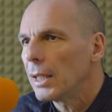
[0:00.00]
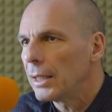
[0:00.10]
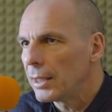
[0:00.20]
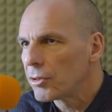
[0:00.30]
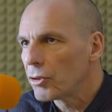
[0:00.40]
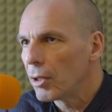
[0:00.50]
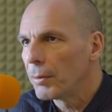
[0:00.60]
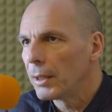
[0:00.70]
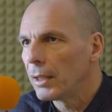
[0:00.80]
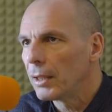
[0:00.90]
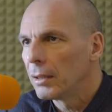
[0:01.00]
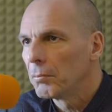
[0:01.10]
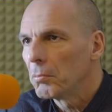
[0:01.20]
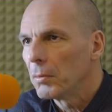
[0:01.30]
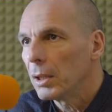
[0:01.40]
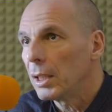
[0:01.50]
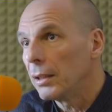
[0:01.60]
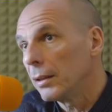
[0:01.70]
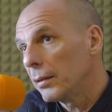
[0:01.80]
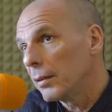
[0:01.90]
In East Germany,
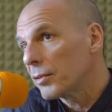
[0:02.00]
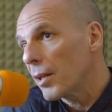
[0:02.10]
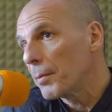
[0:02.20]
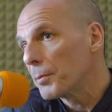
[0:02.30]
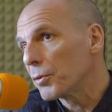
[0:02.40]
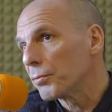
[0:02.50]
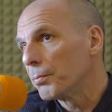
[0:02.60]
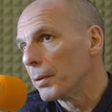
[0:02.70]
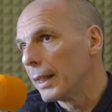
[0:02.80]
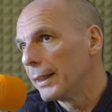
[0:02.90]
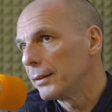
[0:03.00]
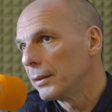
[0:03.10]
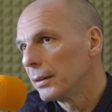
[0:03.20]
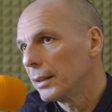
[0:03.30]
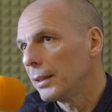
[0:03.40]
in the suburbs of Berlin,